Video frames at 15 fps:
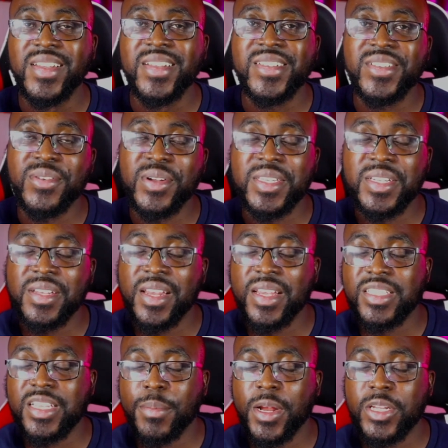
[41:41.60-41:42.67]
So until
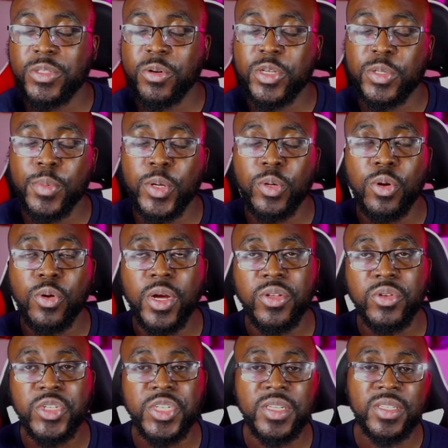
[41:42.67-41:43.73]
next time, and as always, remember to look
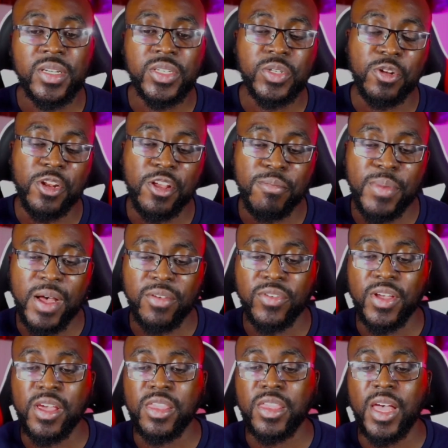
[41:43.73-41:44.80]
unto Jesus to live by
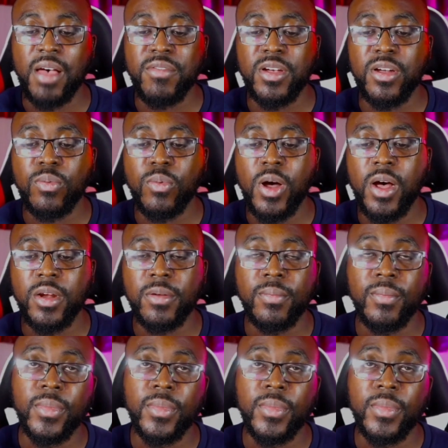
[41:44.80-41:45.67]
faith. Have a good one.